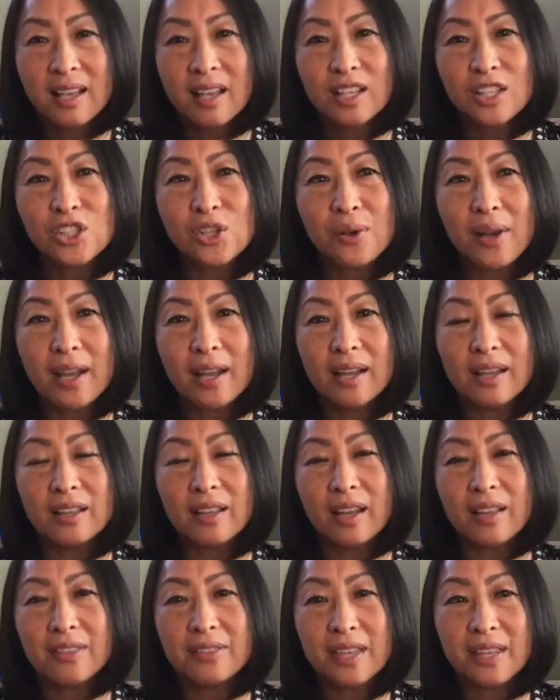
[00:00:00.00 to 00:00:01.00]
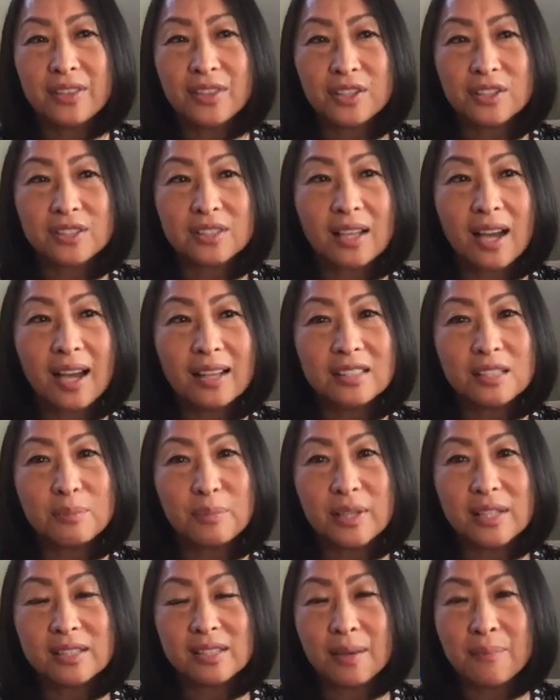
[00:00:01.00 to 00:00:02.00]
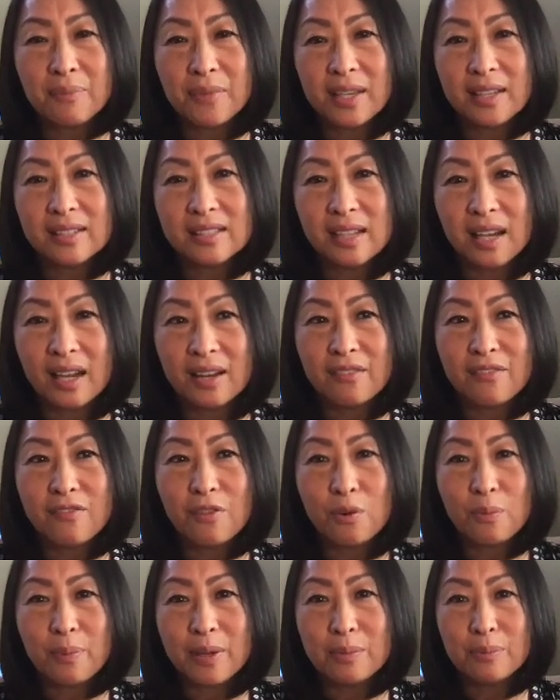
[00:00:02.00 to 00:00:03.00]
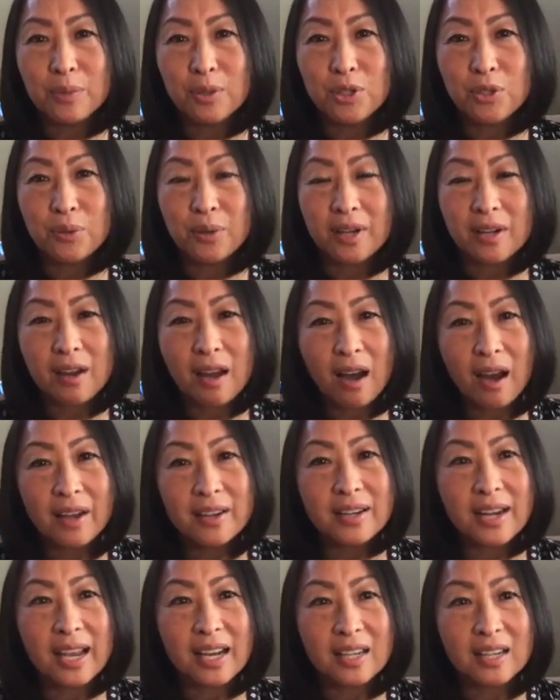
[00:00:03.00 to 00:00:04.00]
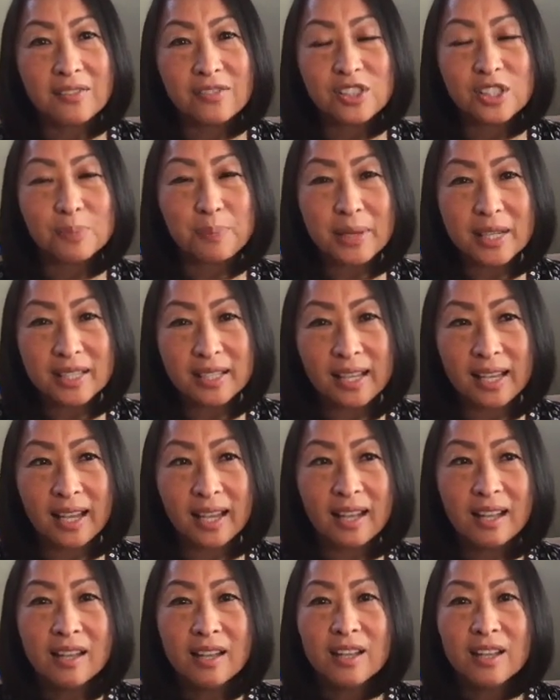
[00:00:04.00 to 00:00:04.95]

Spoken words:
So I think there's got to be something done for people who are not native speaking